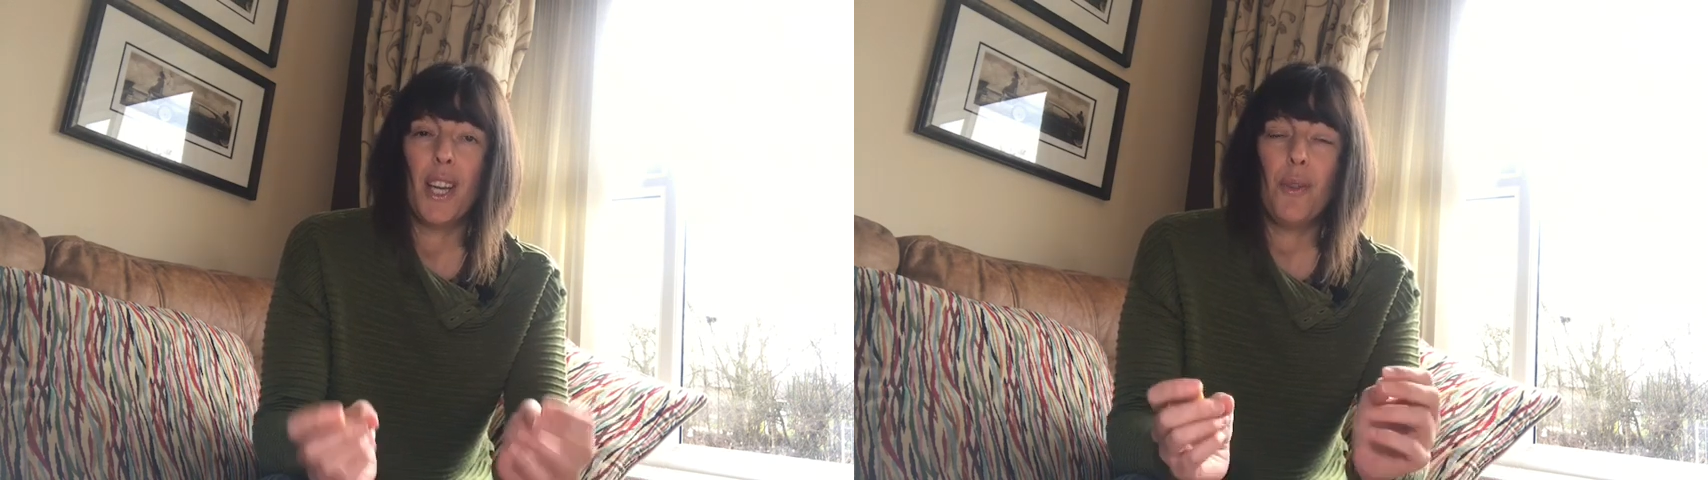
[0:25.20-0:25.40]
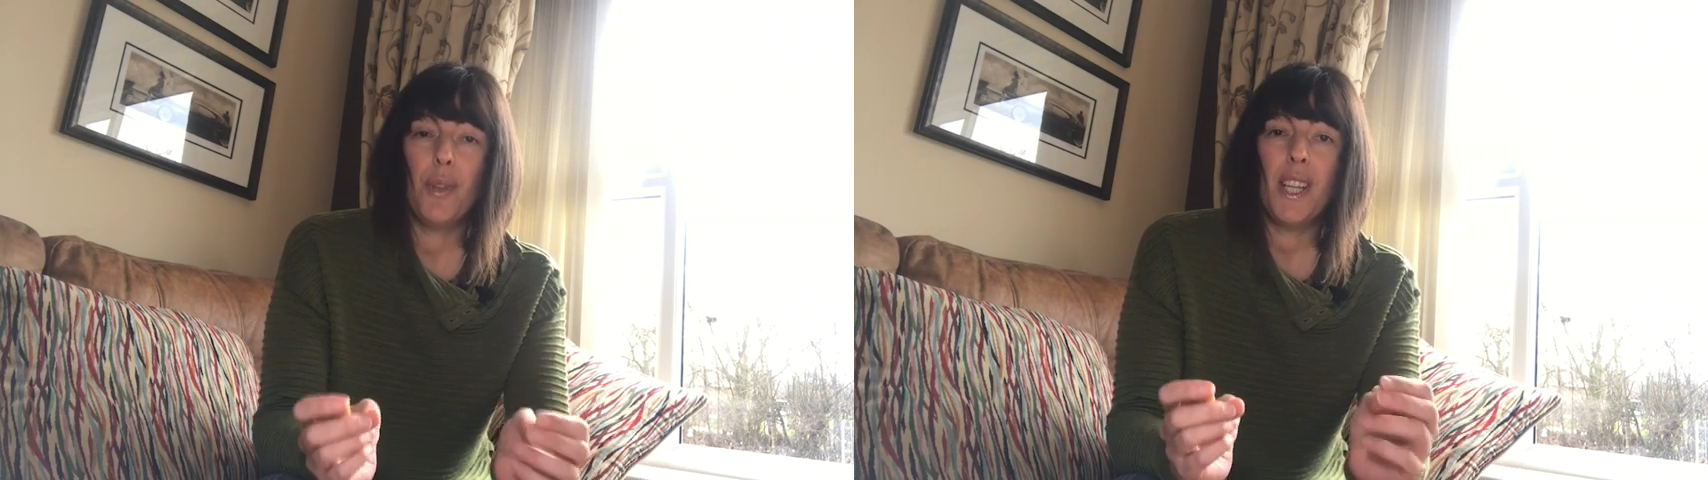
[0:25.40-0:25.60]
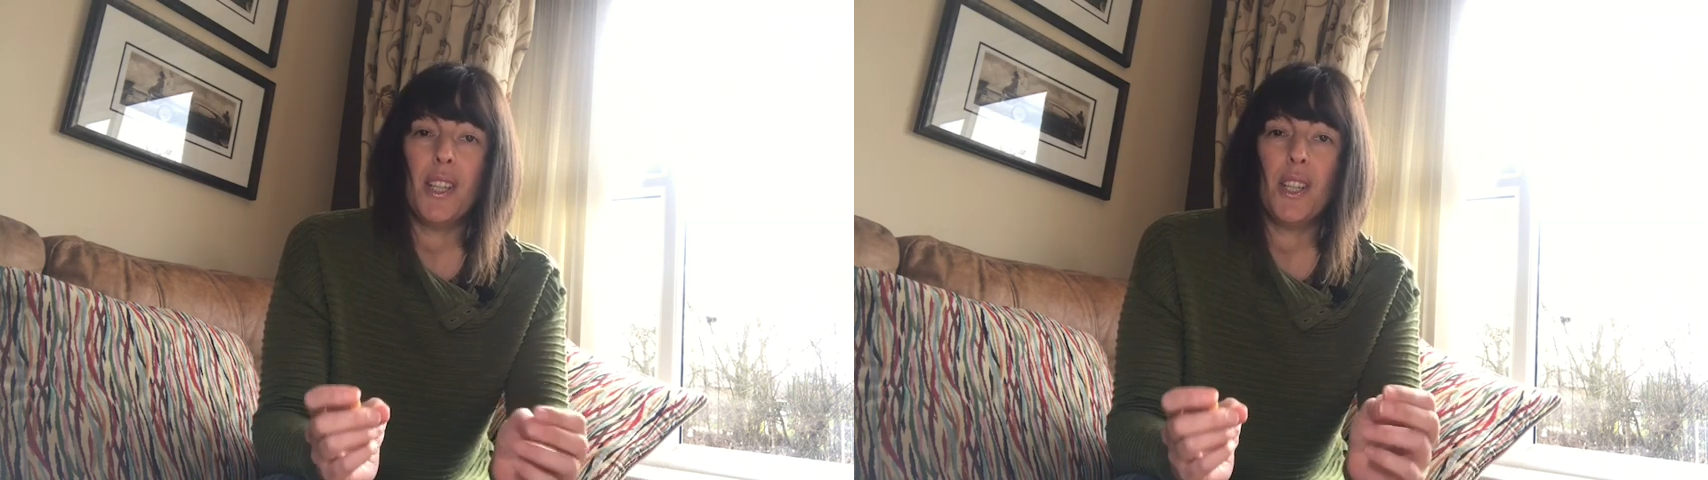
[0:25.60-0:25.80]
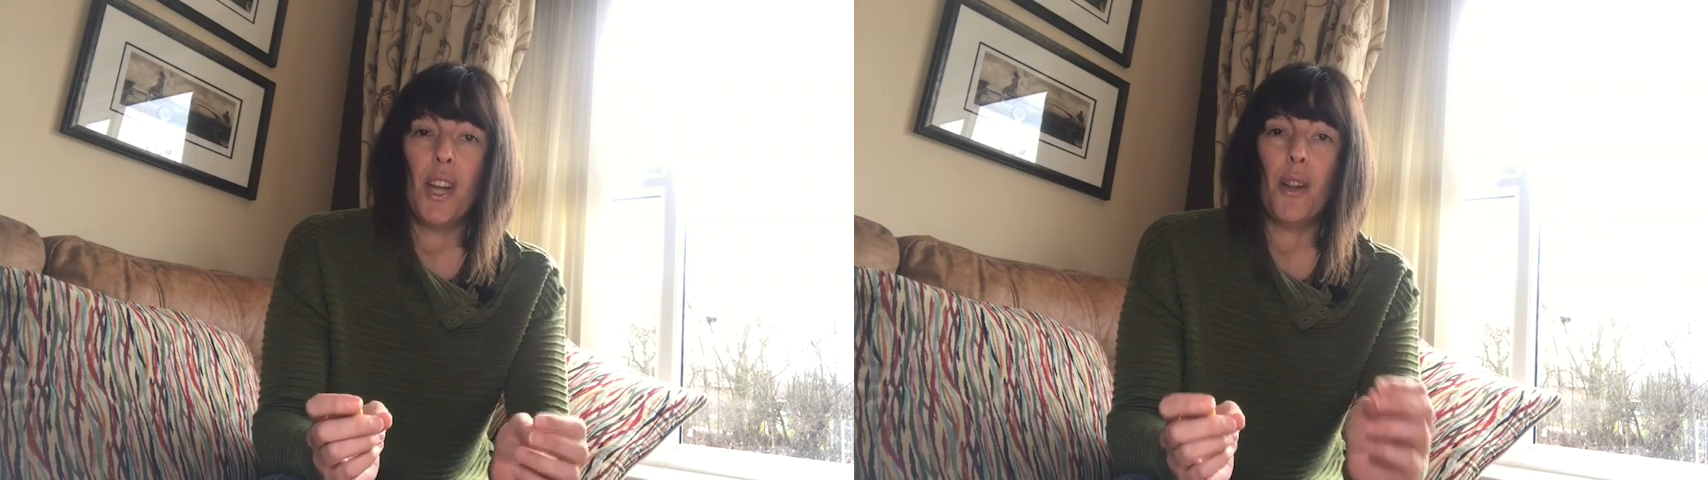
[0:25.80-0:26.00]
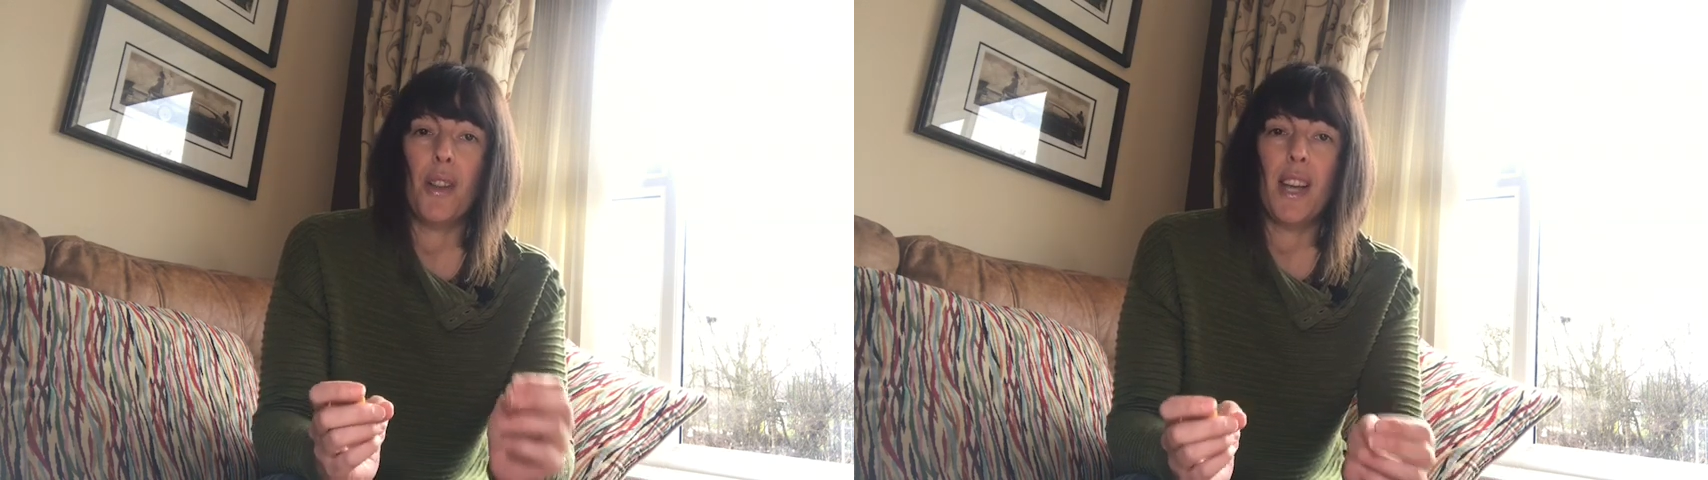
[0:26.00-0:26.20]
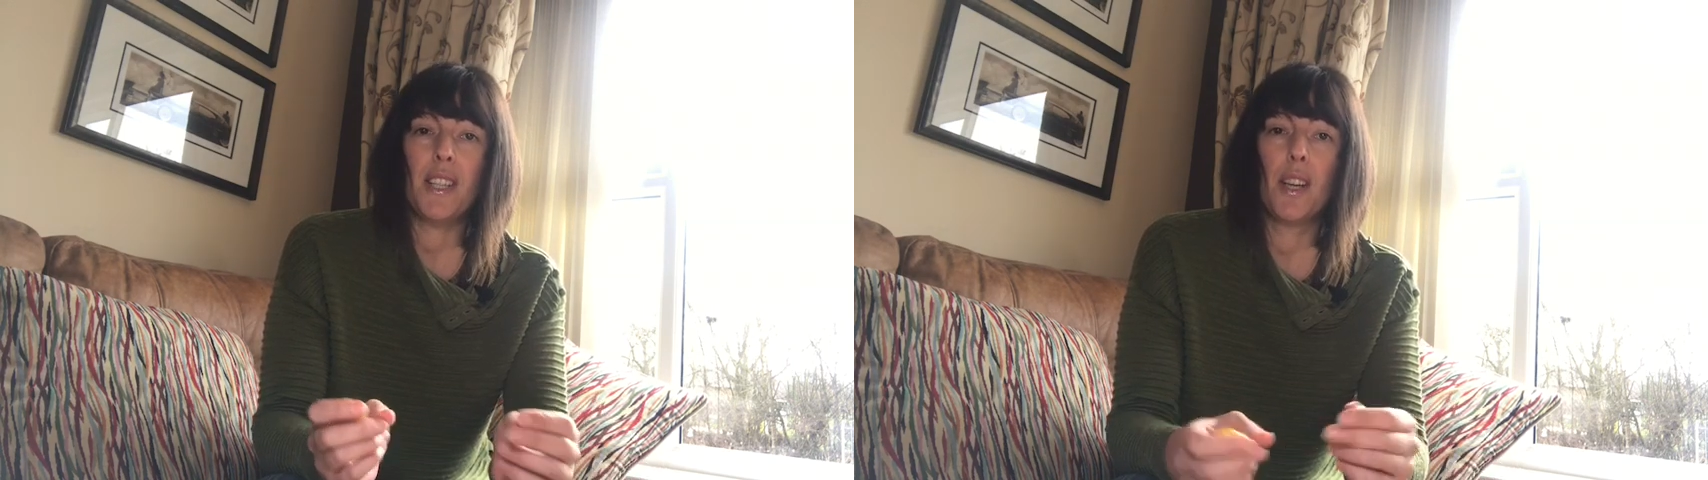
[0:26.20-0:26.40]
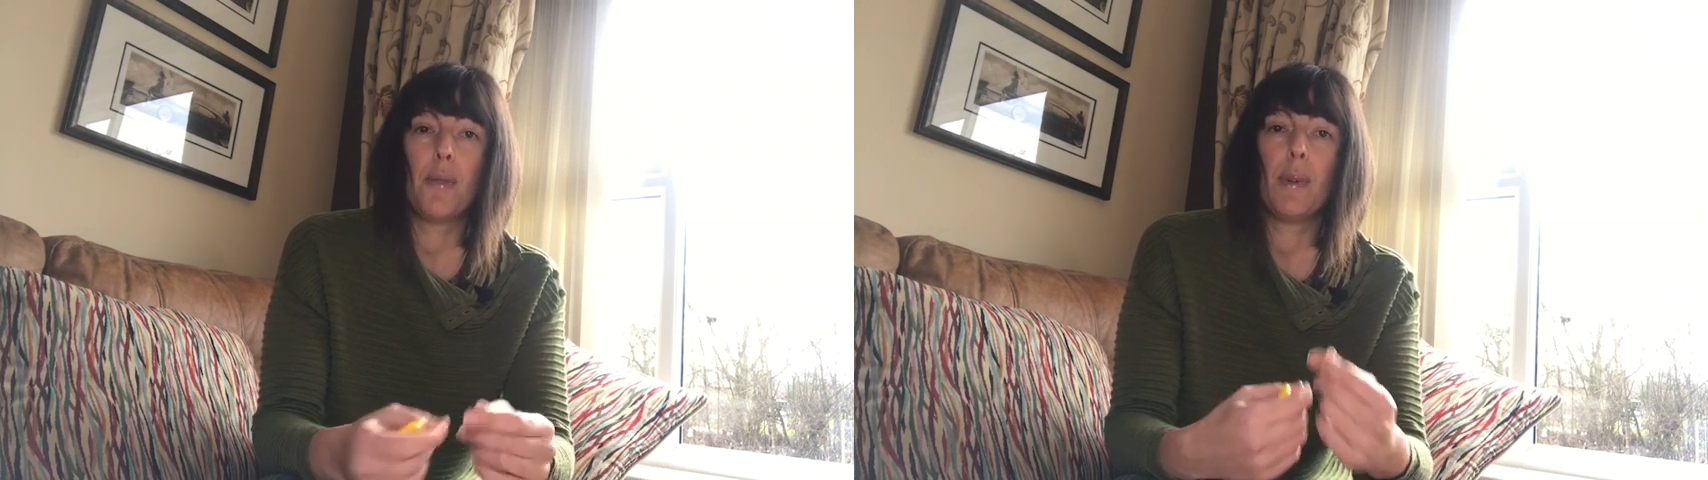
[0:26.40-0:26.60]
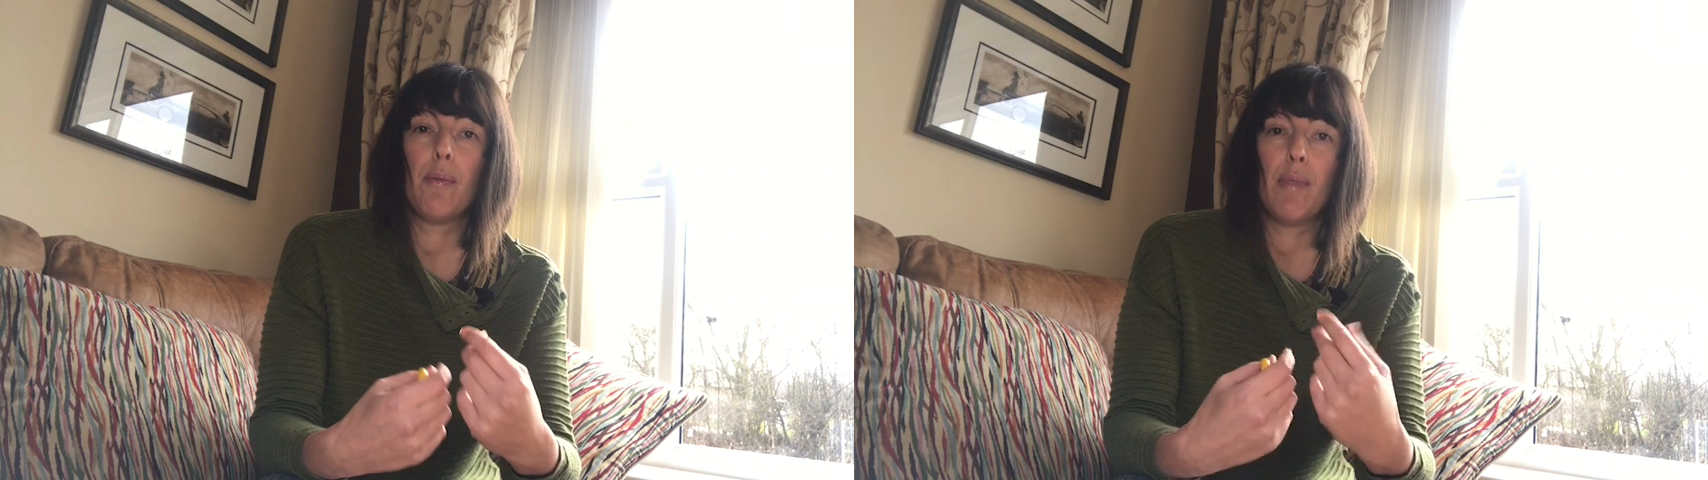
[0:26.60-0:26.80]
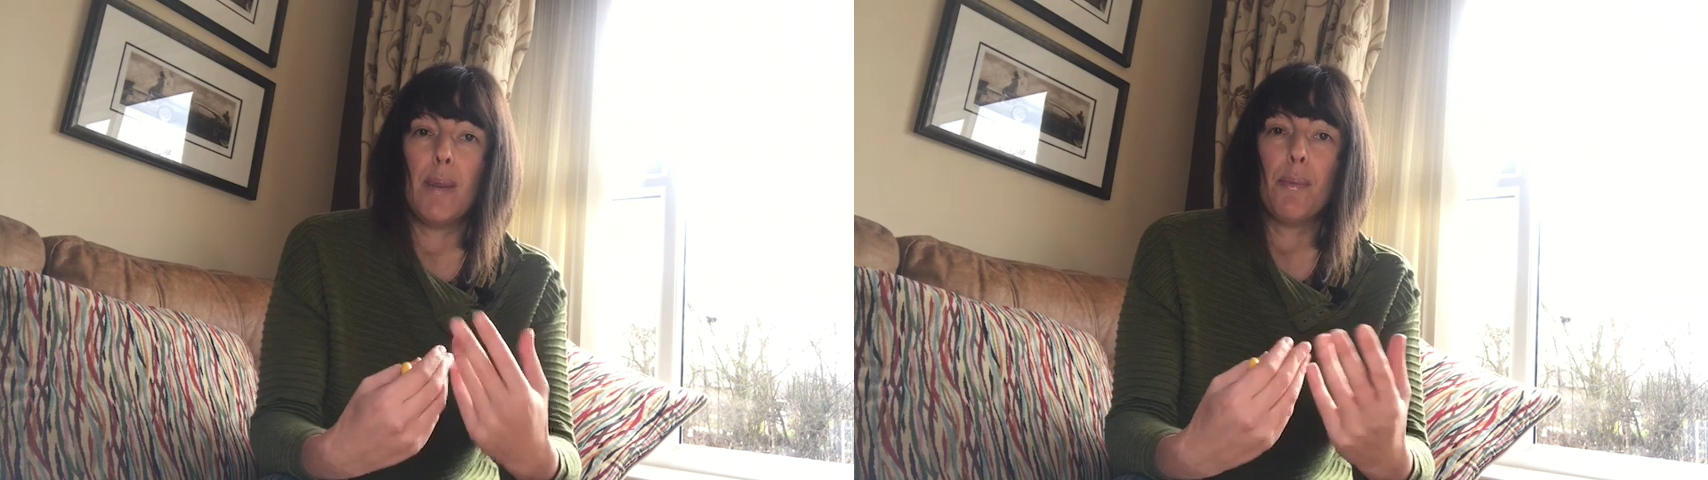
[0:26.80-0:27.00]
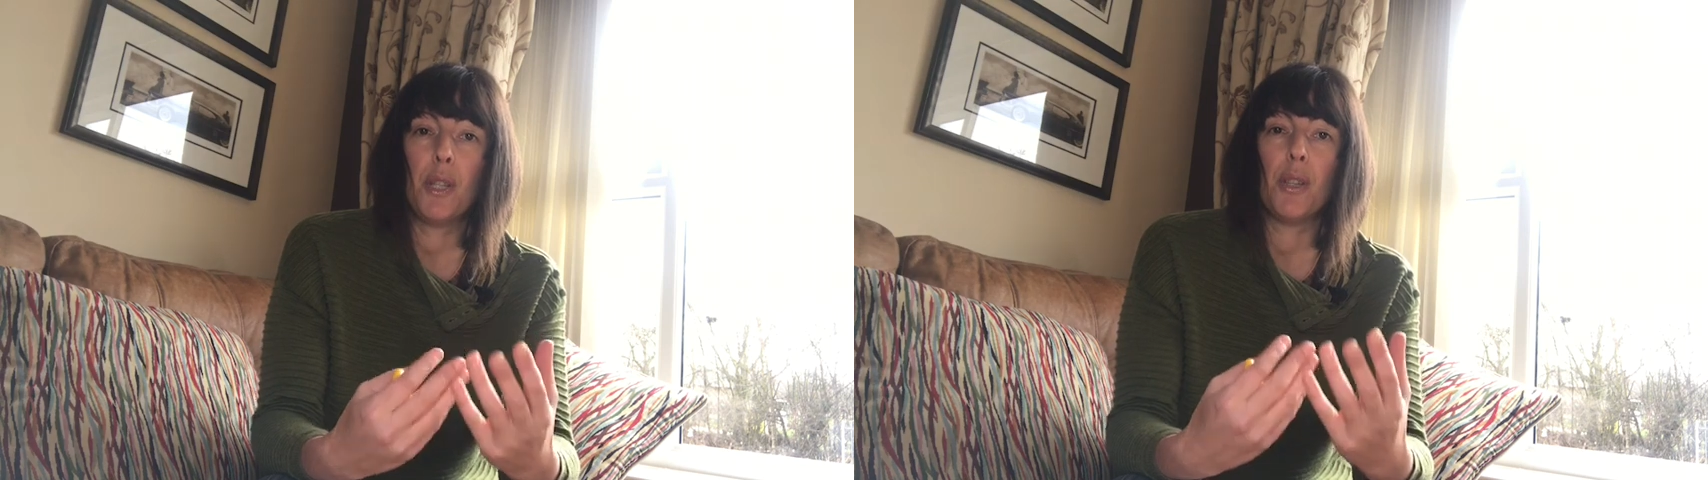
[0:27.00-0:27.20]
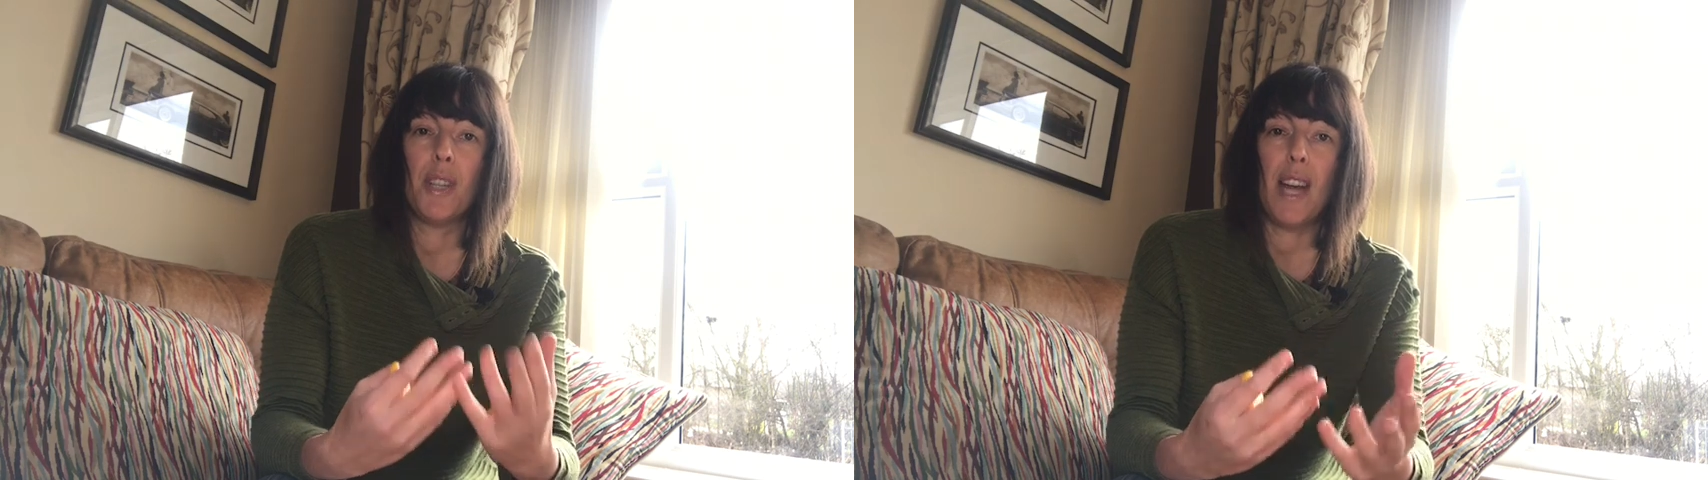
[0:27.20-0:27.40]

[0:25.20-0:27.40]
You need to know that's going to be reproduced